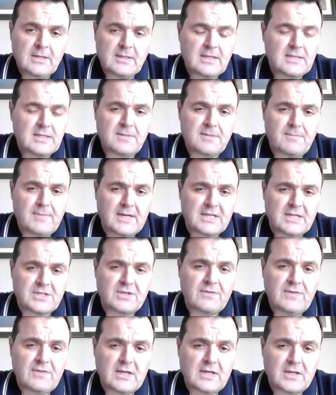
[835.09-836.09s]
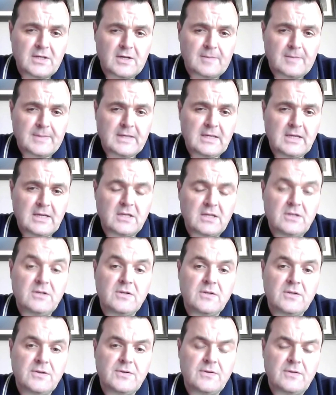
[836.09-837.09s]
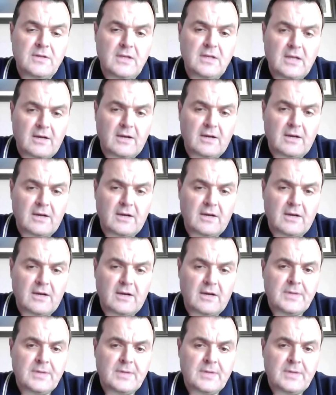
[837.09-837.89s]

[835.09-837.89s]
That's a massive economic hit to the area.